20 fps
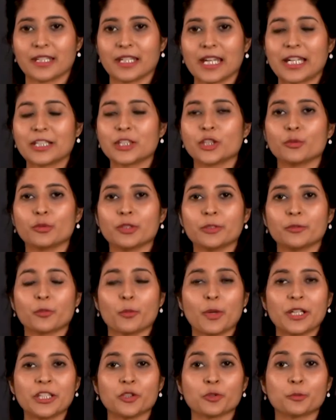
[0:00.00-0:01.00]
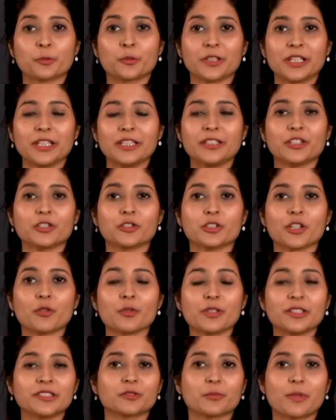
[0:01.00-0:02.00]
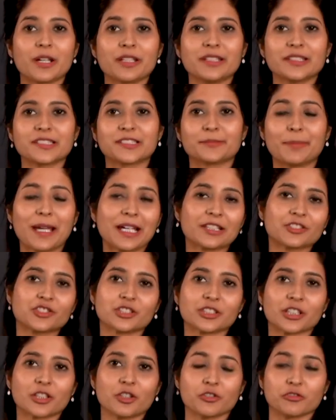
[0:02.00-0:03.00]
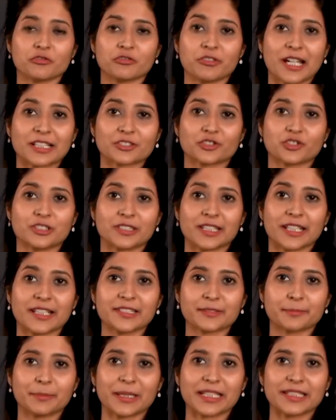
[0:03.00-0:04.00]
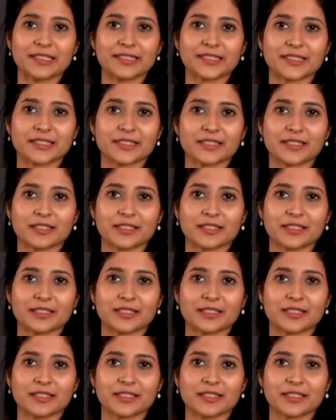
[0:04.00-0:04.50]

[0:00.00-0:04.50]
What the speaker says: And you will, when you breathe, you notice where the expansion and contraction takes place.